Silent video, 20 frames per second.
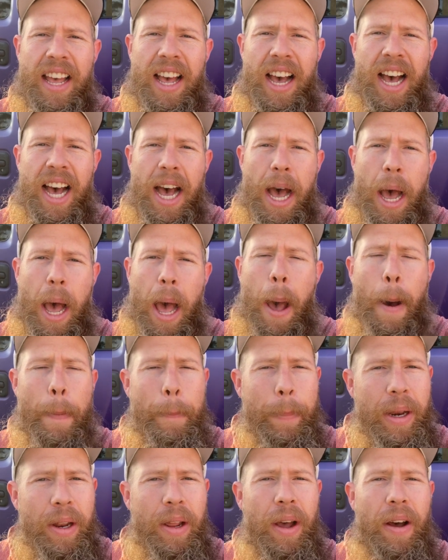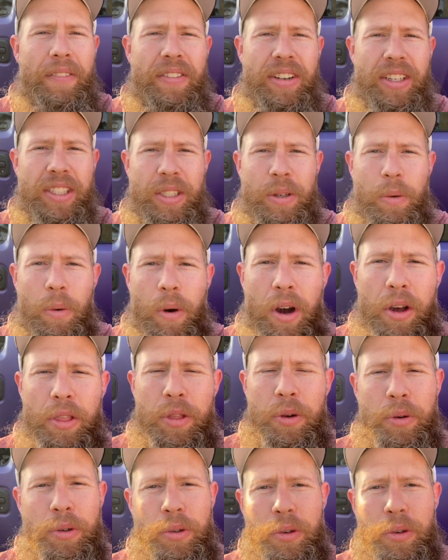Uh, I'm gonna obviously walk through and